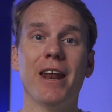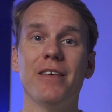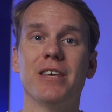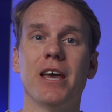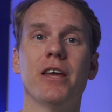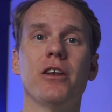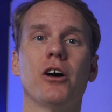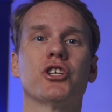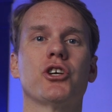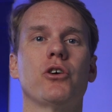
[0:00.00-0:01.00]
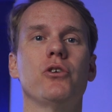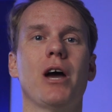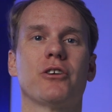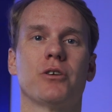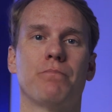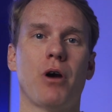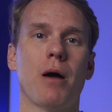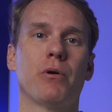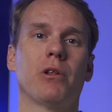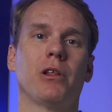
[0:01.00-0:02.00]
And at the end, I'll show you how to
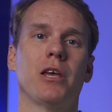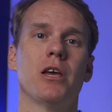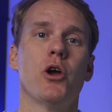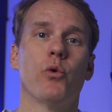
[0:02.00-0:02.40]
properly